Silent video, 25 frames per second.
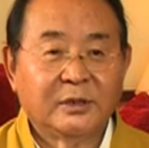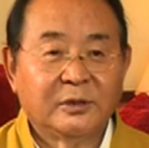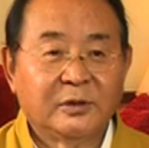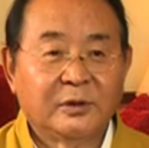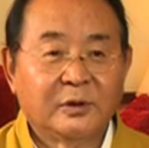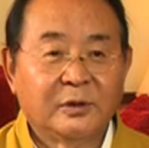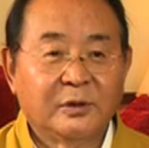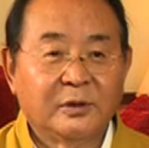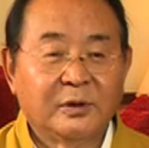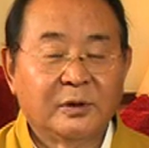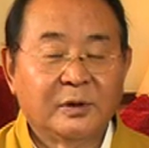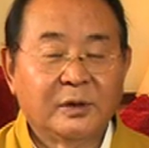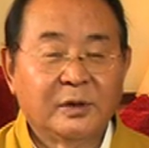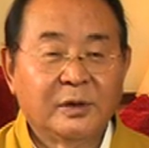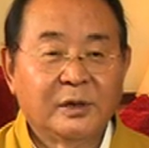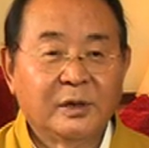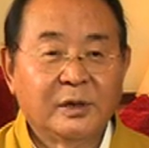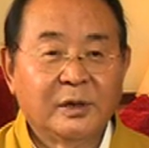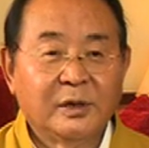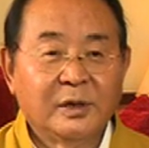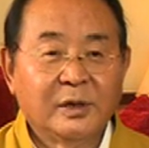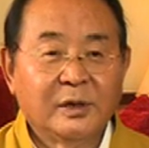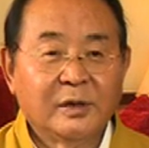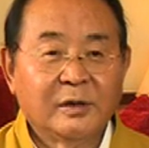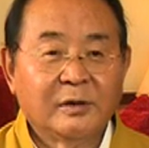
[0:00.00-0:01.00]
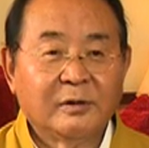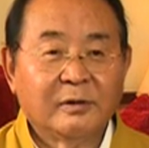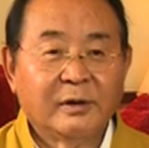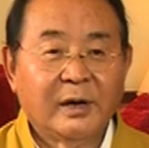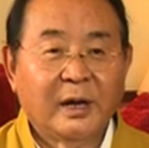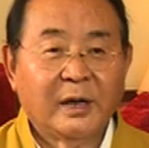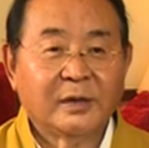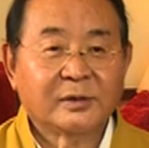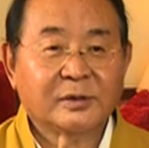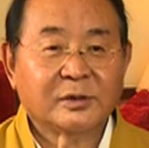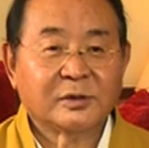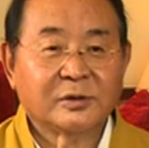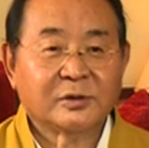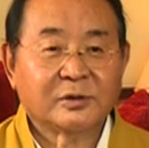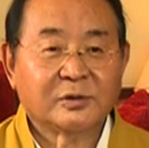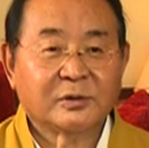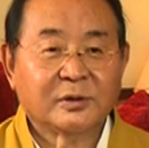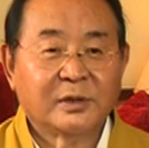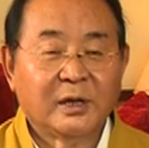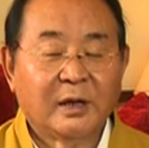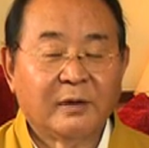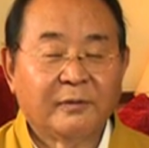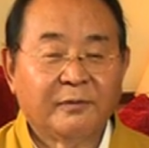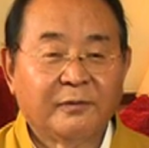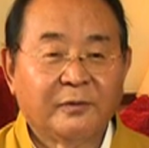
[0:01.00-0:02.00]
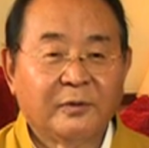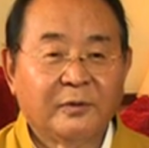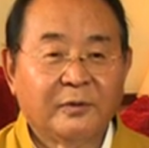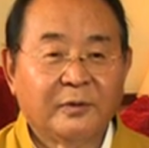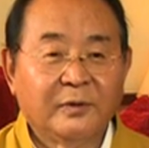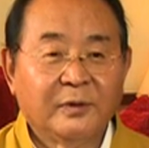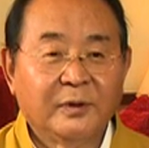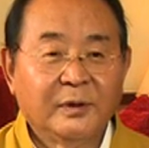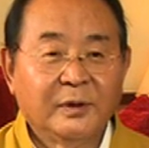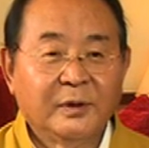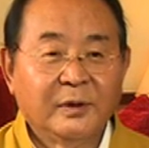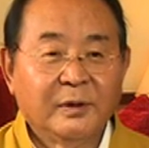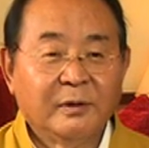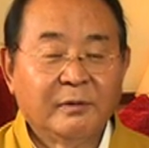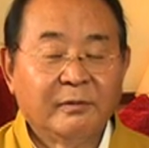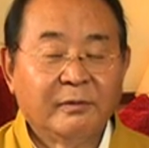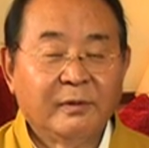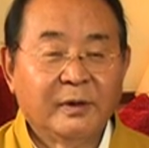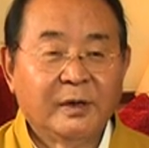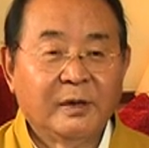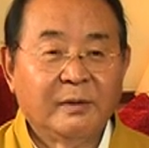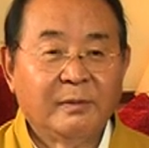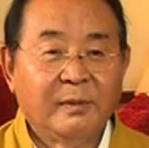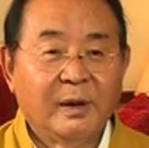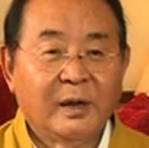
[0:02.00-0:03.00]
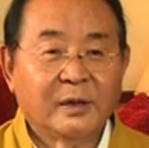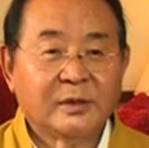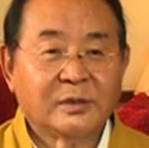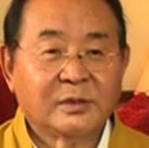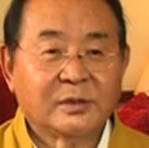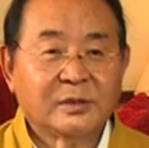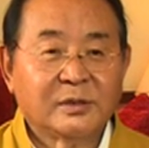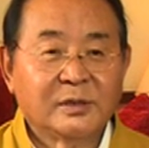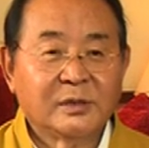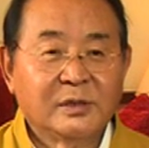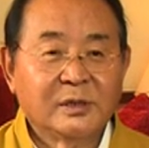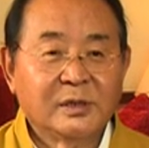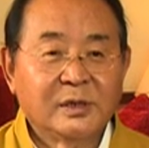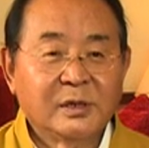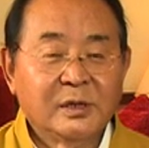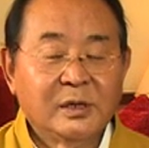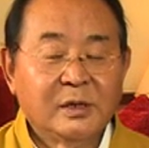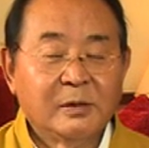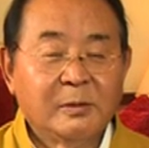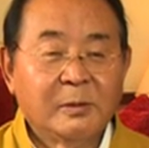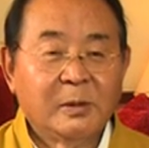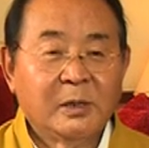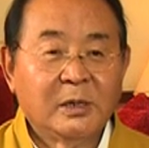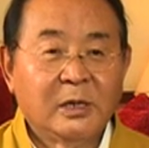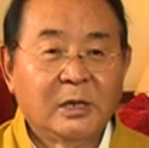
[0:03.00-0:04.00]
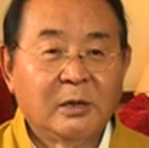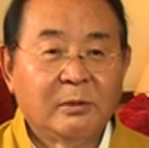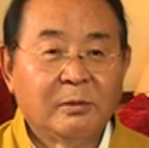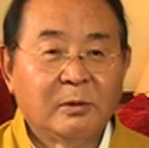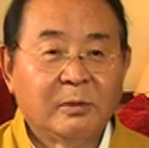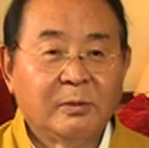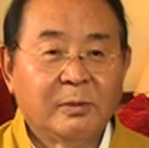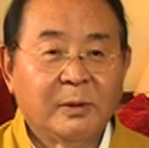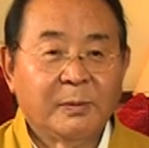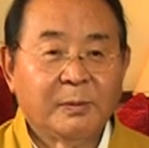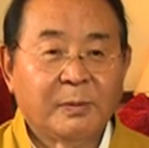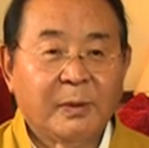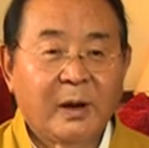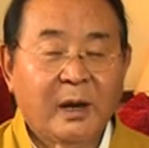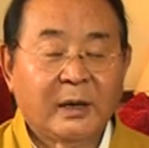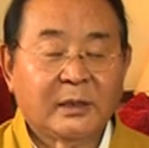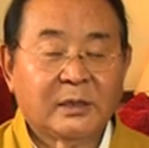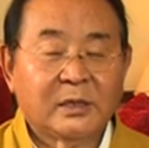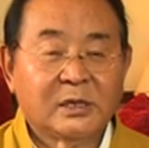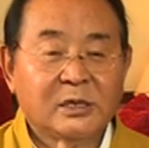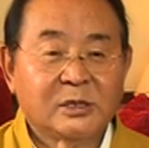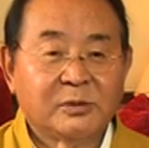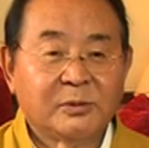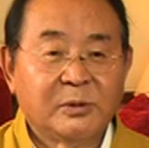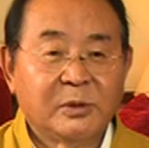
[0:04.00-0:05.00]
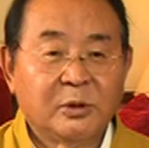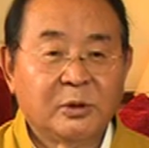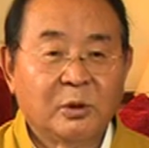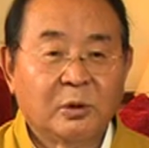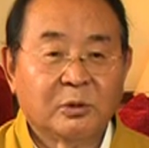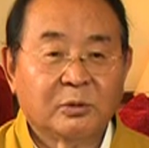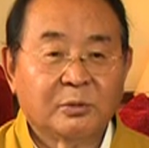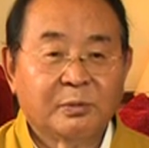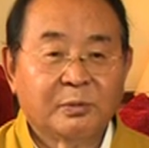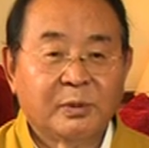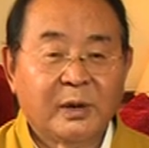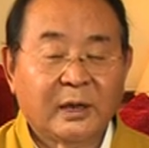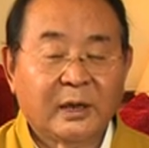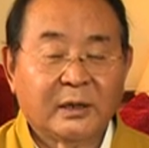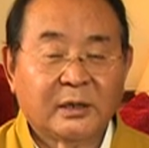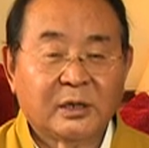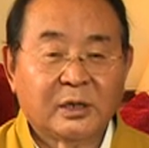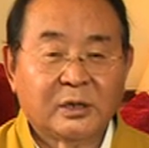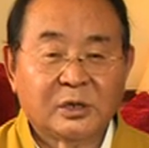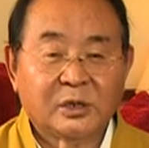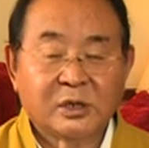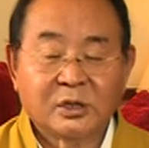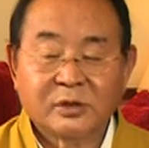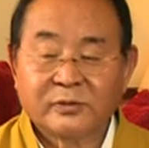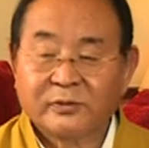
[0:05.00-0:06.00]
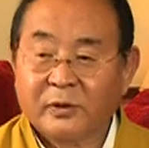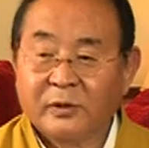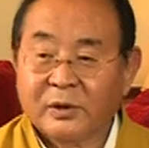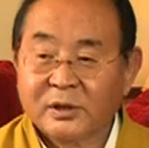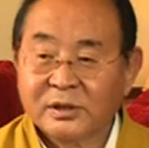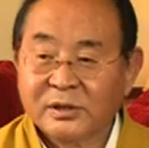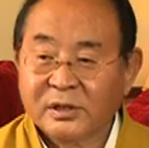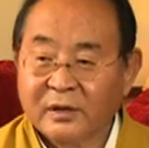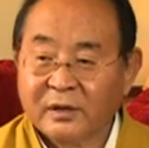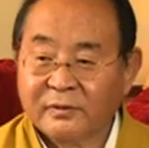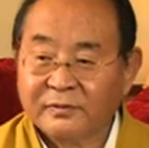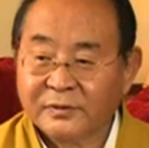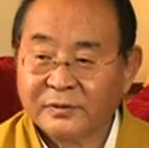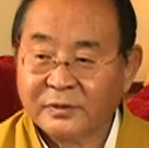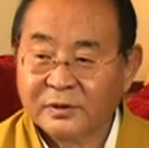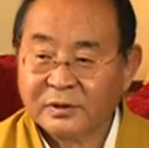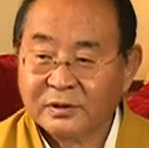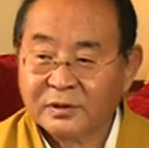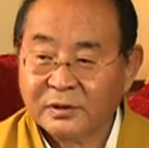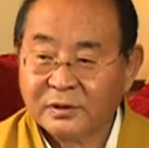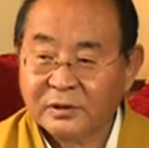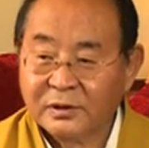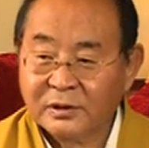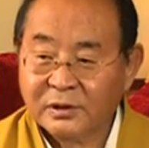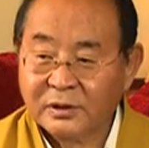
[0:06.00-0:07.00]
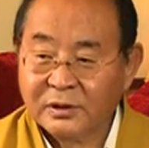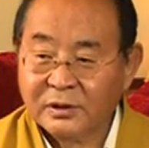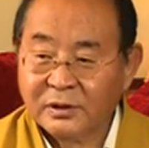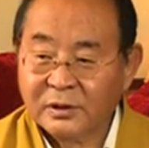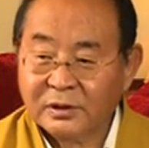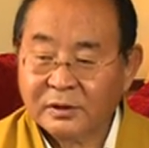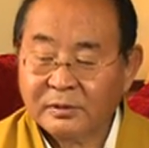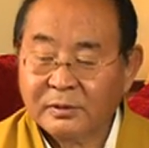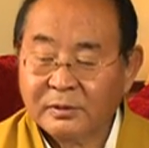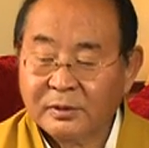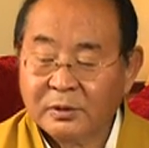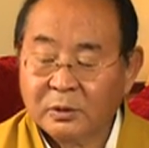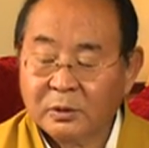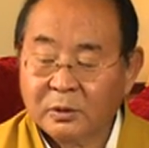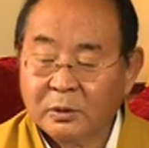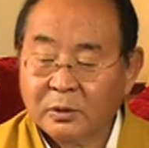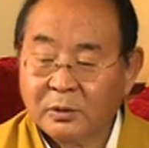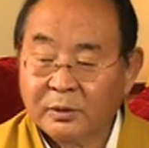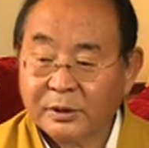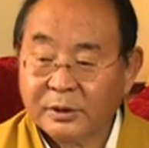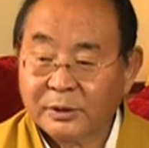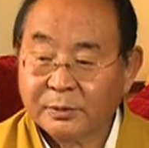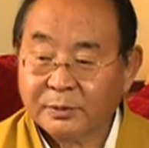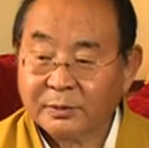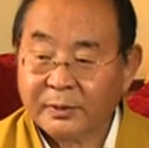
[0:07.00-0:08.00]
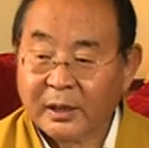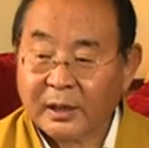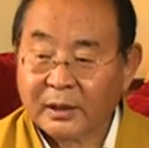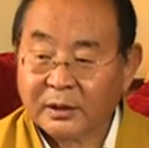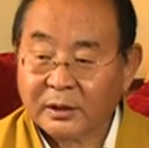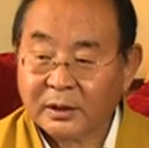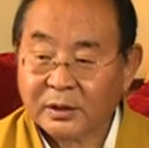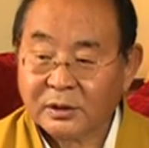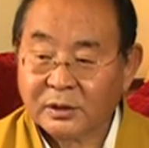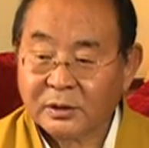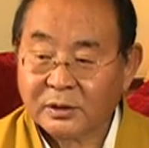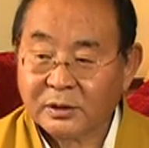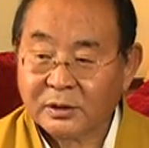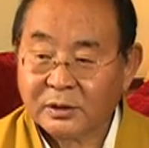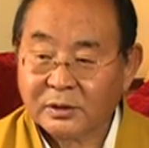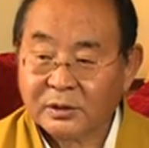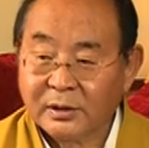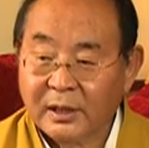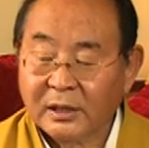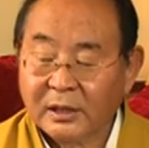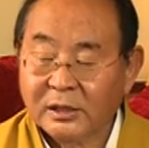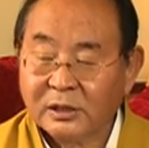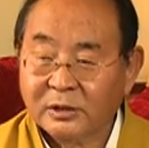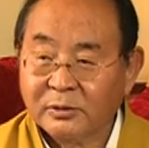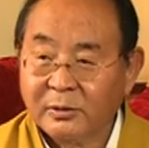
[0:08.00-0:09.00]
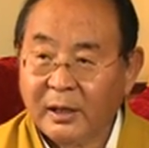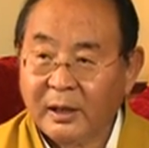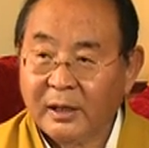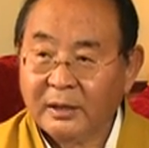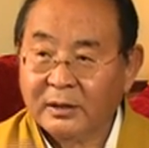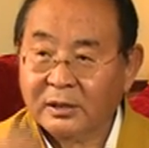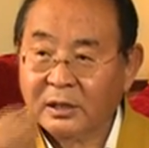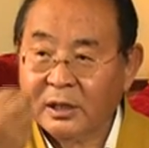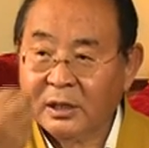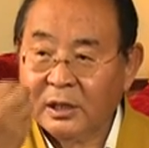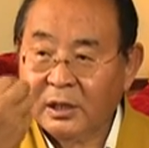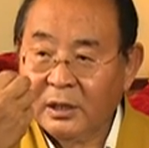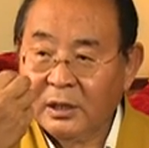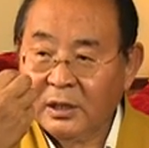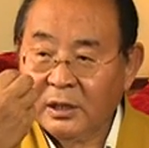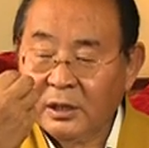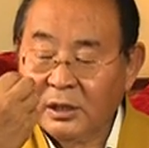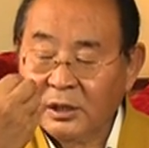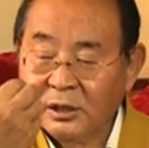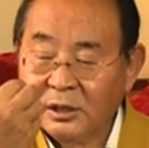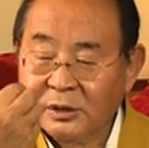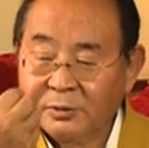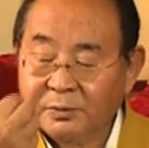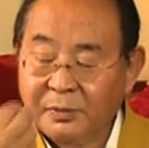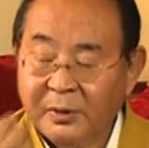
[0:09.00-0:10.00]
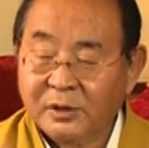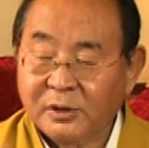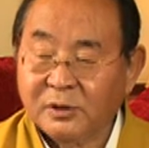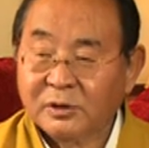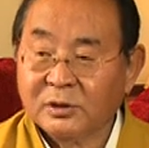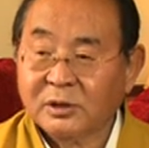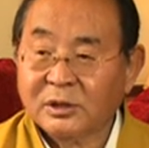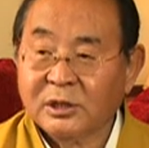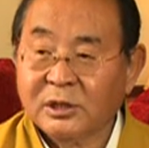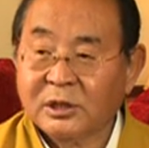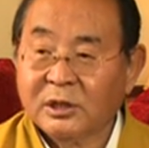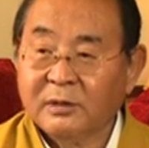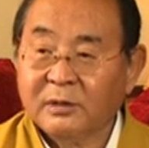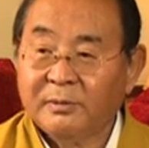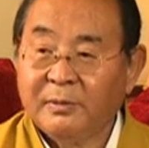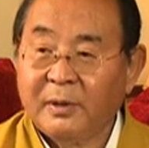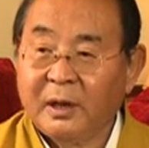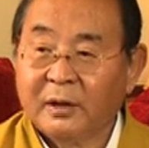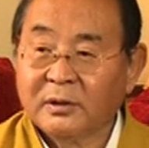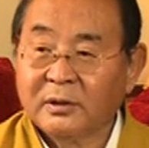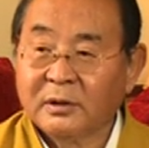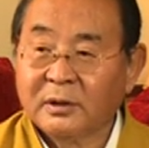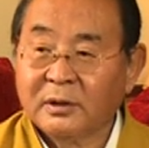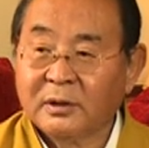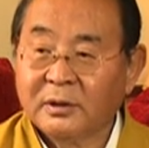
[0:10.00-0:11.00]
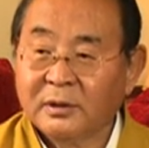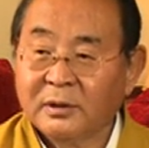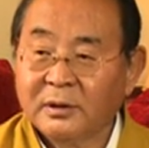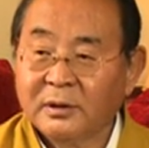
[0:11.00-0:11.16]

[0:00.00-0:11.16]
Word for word: you know, rest? So therefore, very much, whenever we practice, we not practice just for ourselves. We always practice. That's why the special thing about